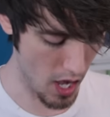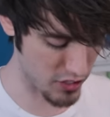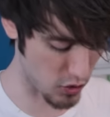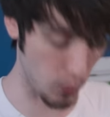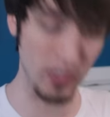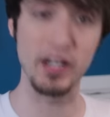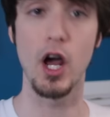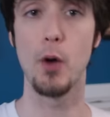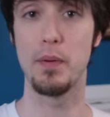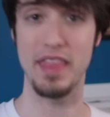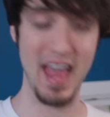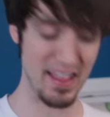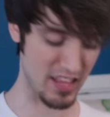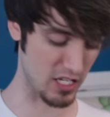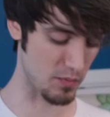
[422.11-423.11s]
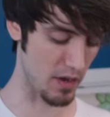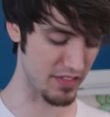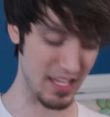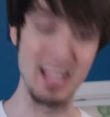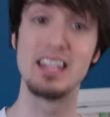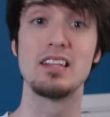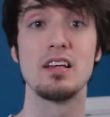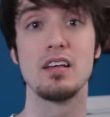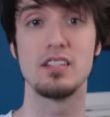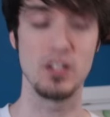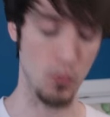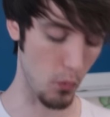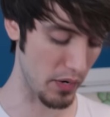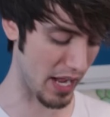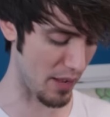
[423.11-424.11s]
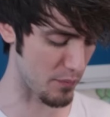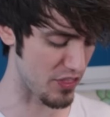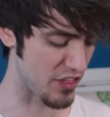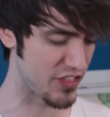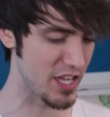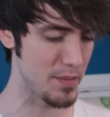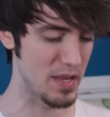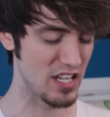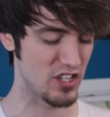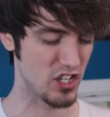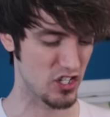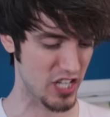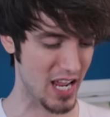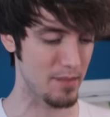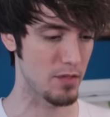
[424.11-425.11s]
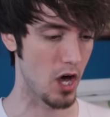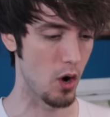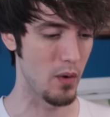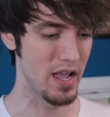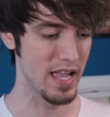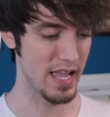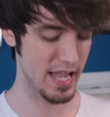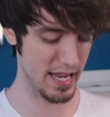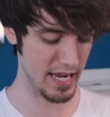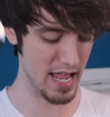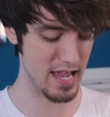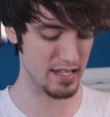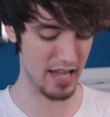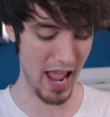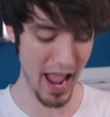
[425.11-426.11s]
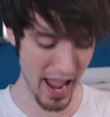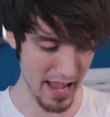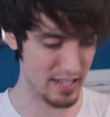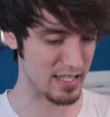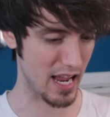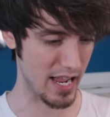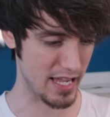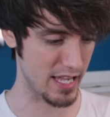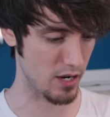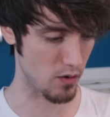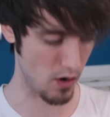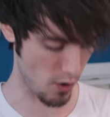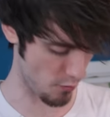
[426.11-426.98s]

So we're gonna open that this month and see what we got. The theme is the same though, it is anti-hero.